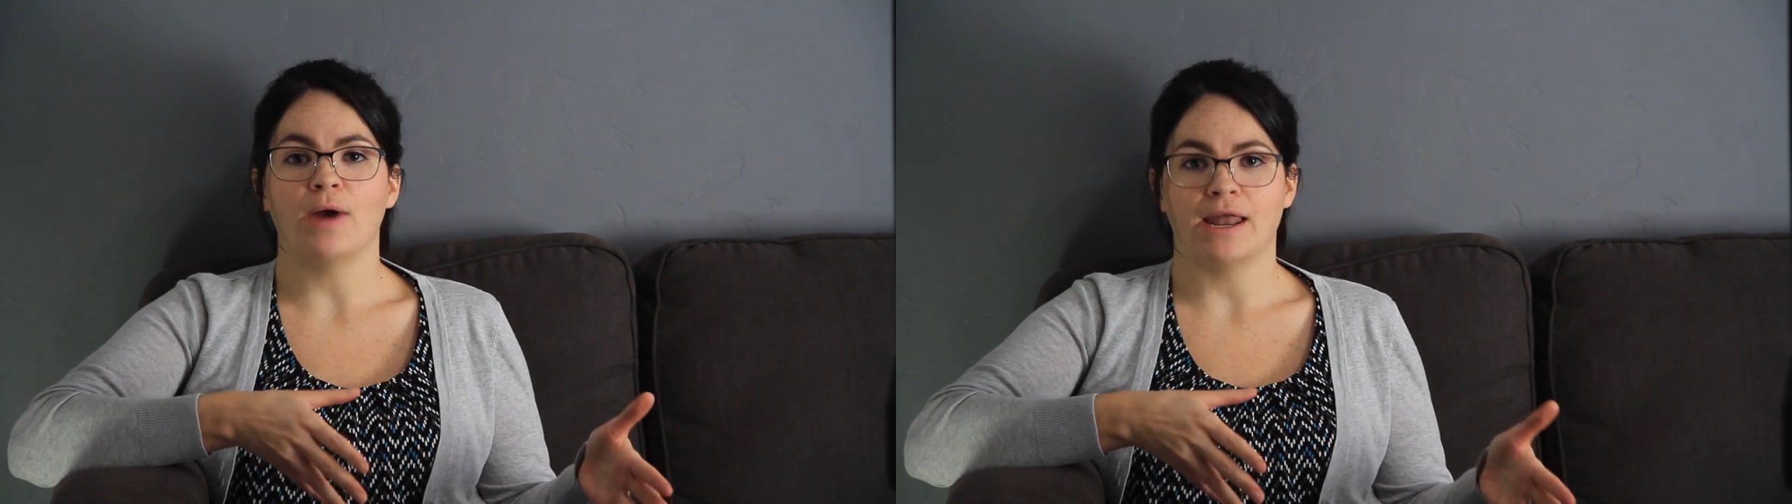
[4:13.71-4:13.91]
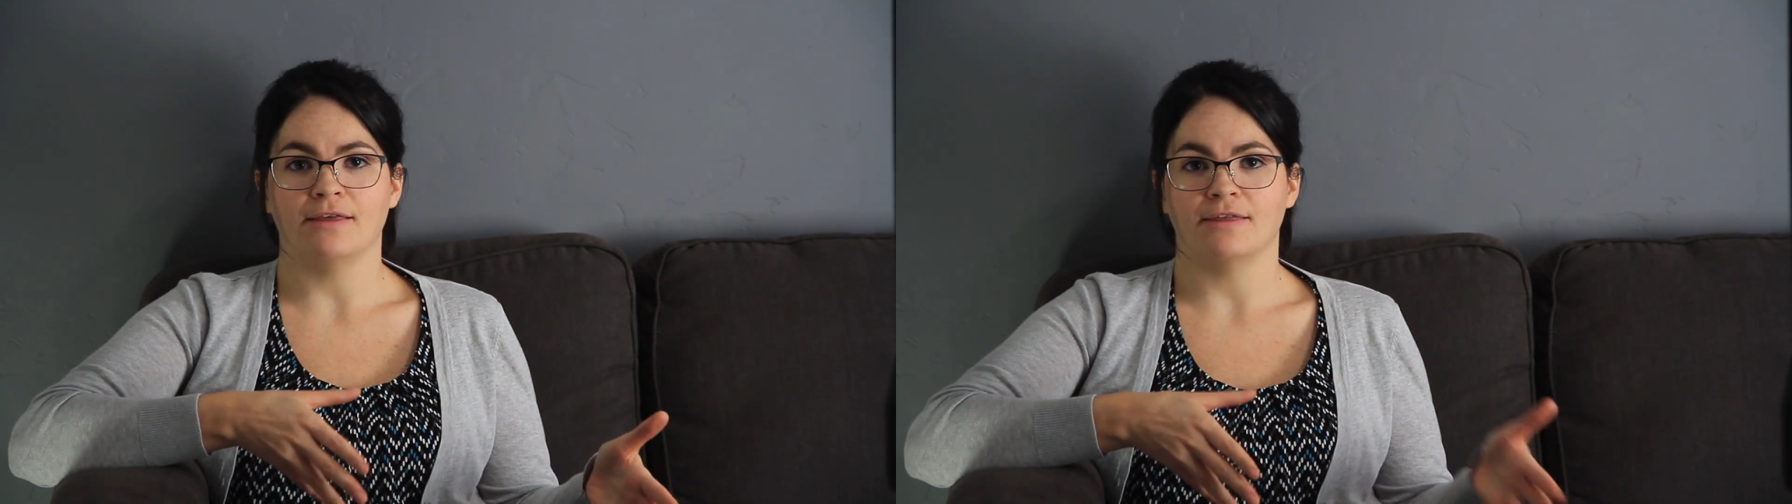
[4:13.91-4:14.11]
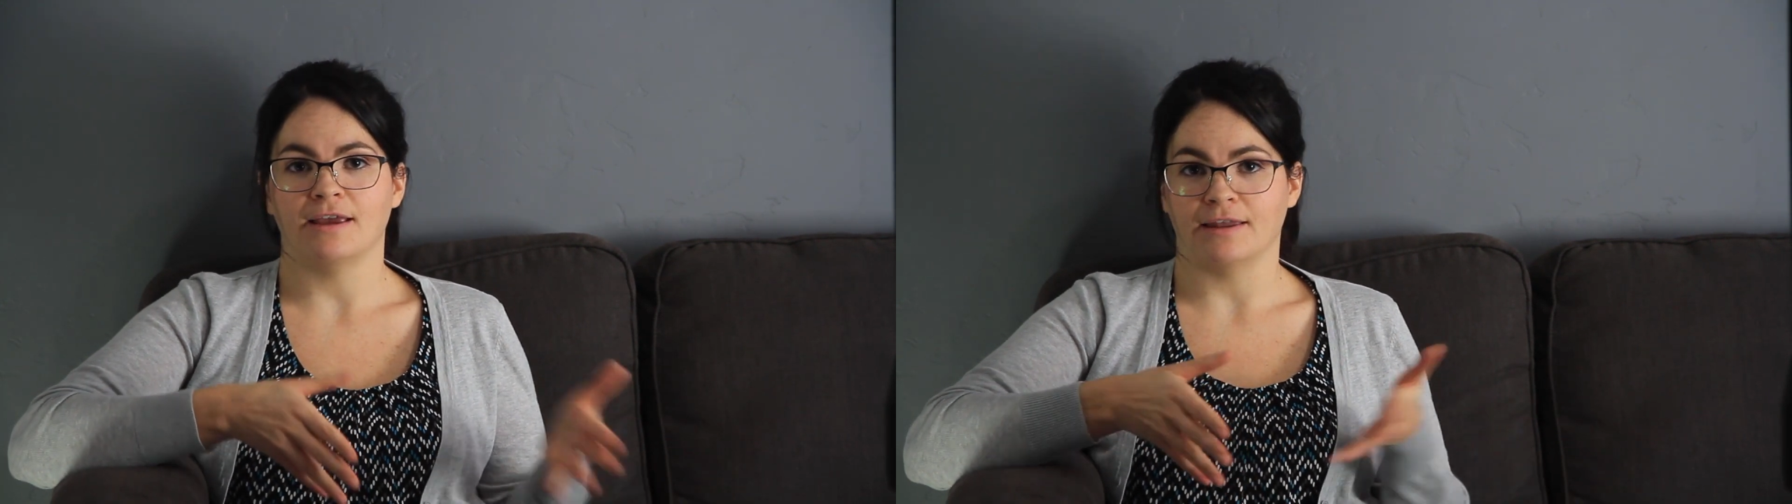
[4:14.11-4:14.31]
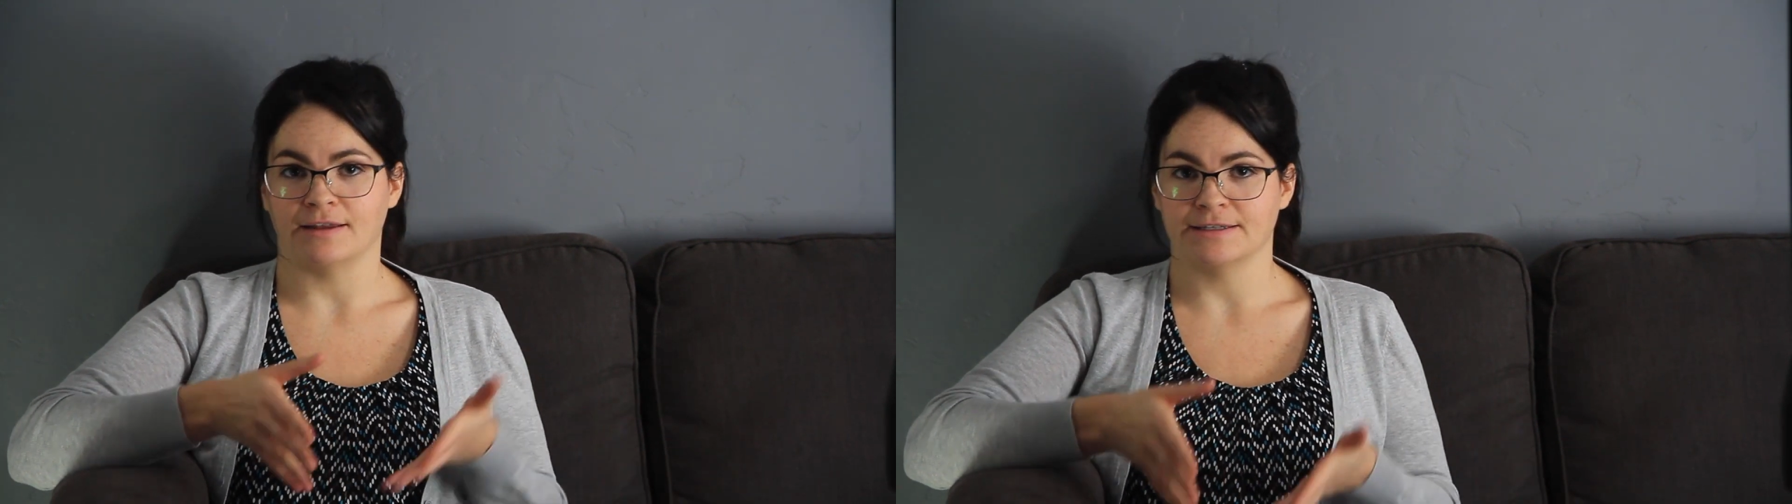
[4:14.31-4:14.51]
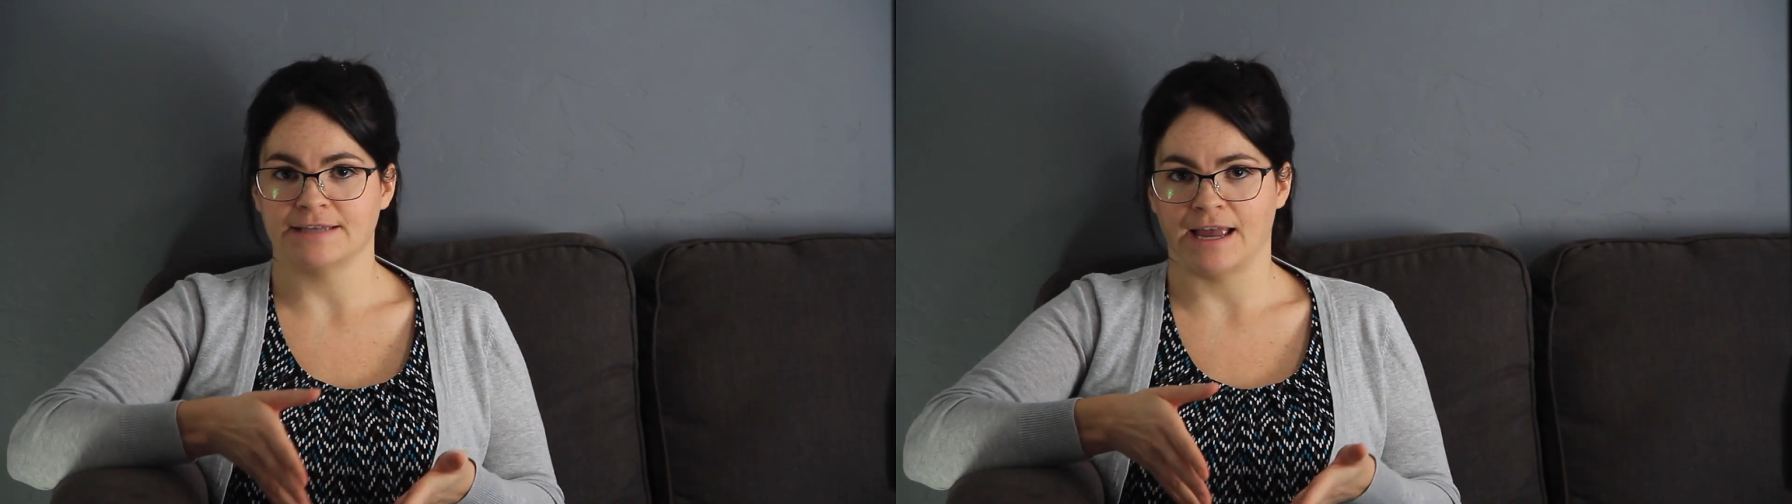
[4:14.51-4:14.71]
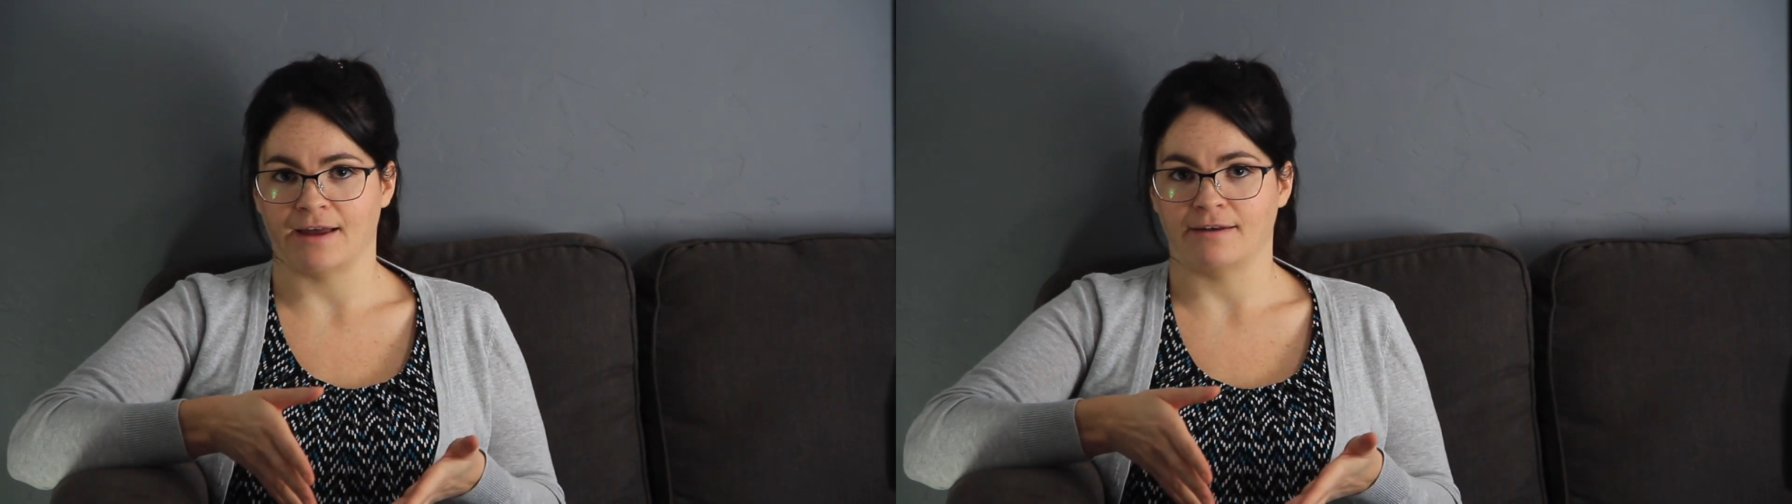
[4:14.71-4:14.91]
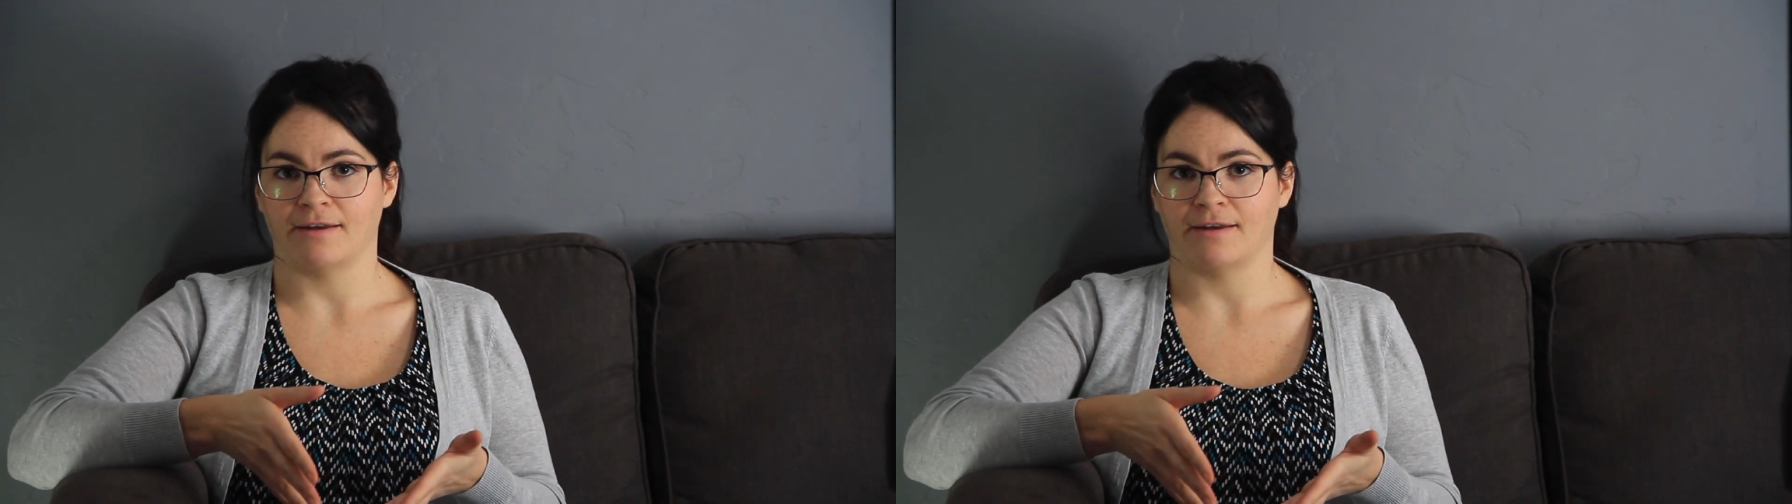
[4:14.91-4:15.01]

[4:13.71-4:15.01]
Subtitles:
anything in the sand,